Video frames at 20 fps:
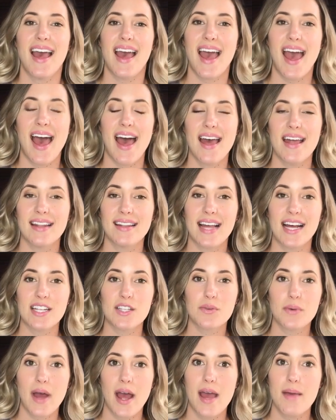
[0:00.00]
And
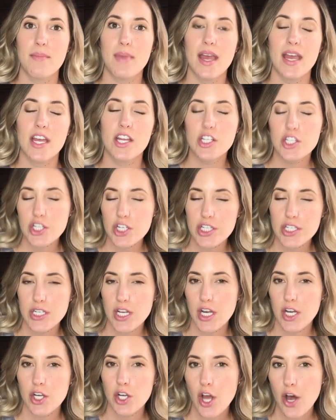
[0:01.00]
that's why I'm
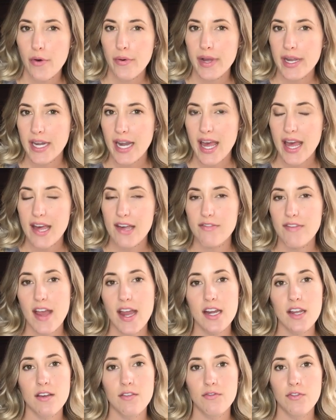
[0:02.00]
interested in knowing if
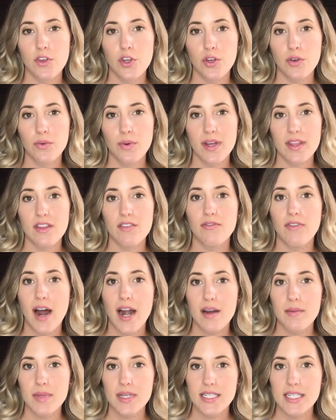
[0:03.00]
any of you with a
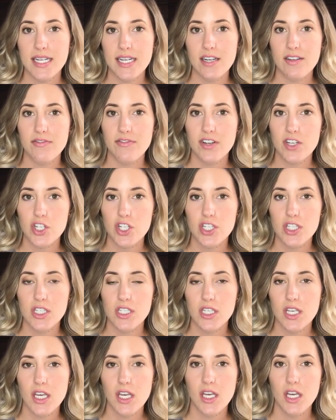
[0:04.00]
vitamin D
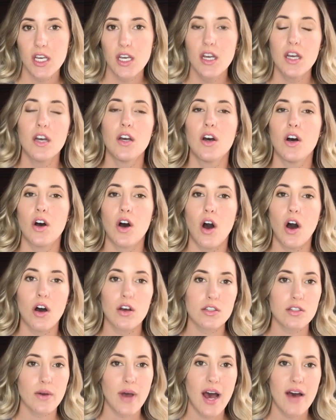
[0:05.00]
deficiency
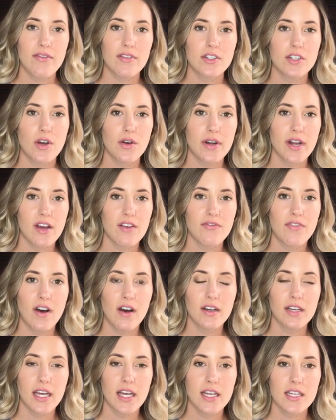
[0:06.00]
also have a toenail
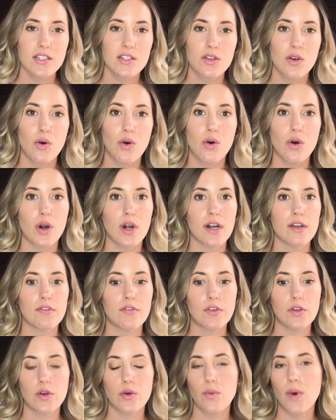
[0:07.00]
fungus or
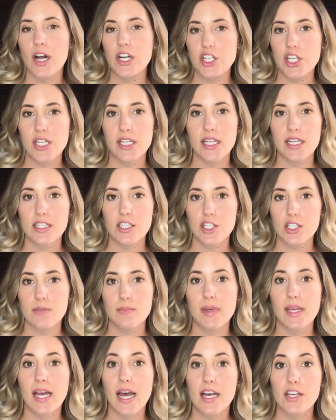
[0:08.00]
if you're watching this
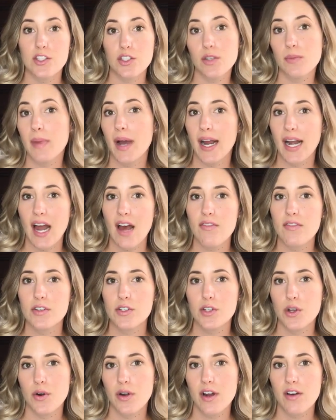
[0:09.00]
just because you might have a
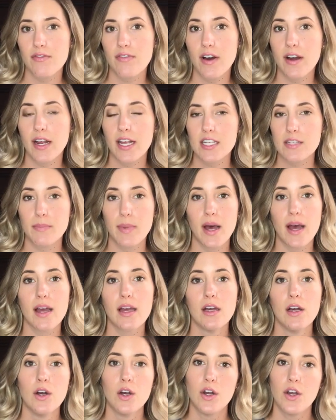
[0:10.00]
toenail fungus but
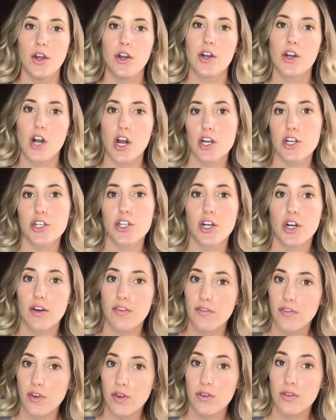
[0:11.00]
you're not sure
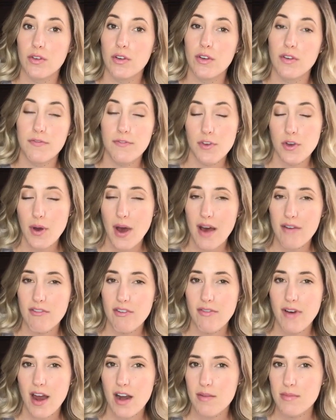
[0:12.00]
if if you have
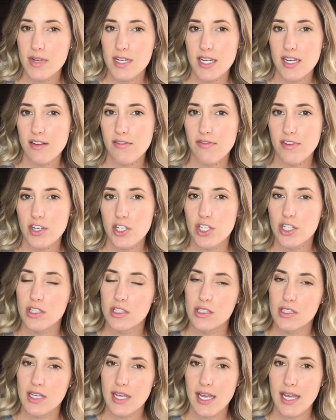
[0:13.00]
a vitamin D
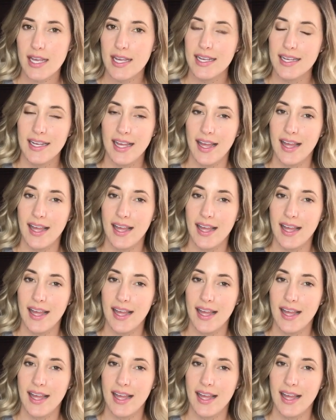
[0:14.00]
deficiency,